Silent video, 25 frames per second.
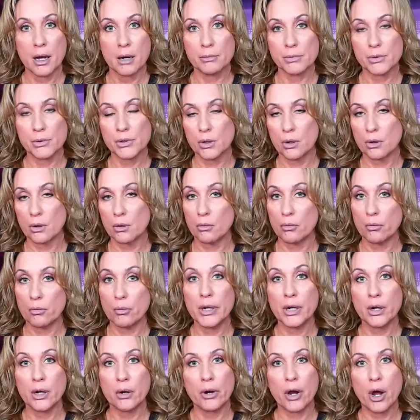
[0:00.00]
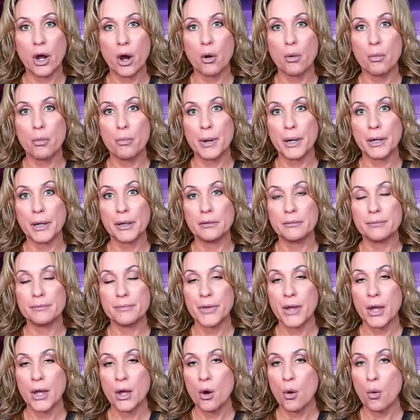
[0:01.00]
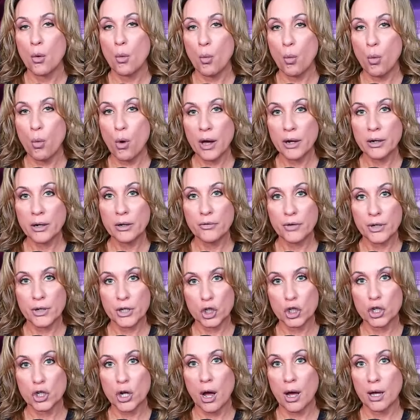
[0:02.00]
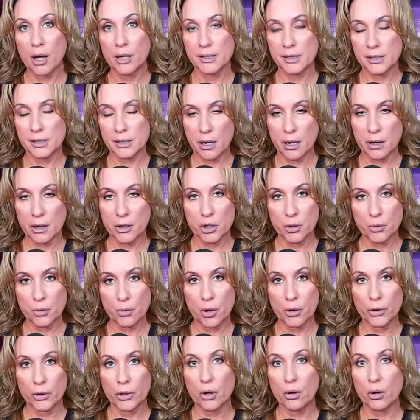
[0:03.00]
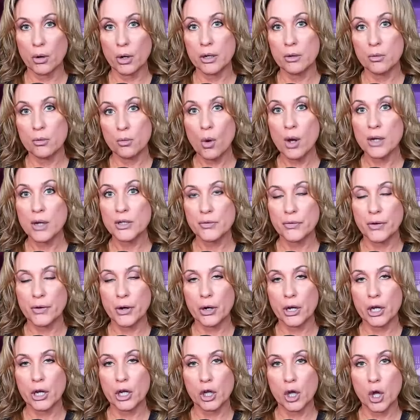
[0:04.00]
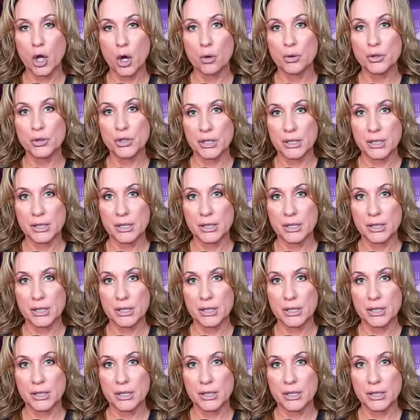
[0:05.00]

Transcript: So we don't know. But one of his shots, as you all know, it was very close.